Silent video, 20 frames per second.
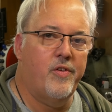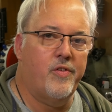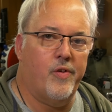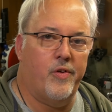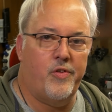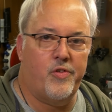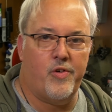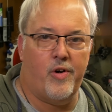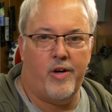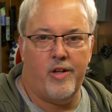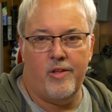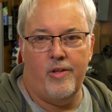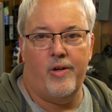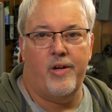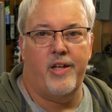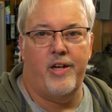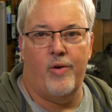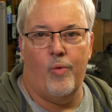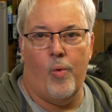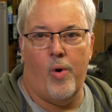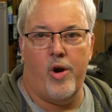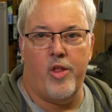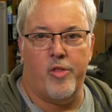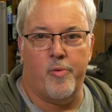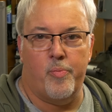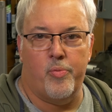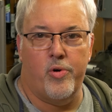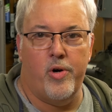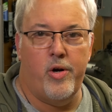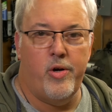So I started looking at what do the
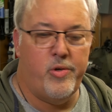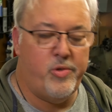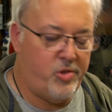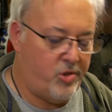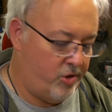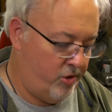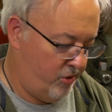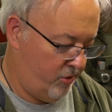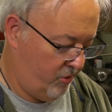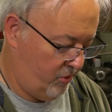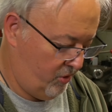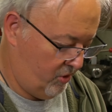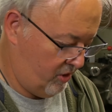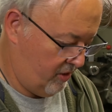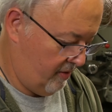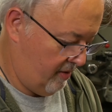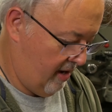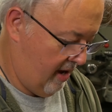pros use,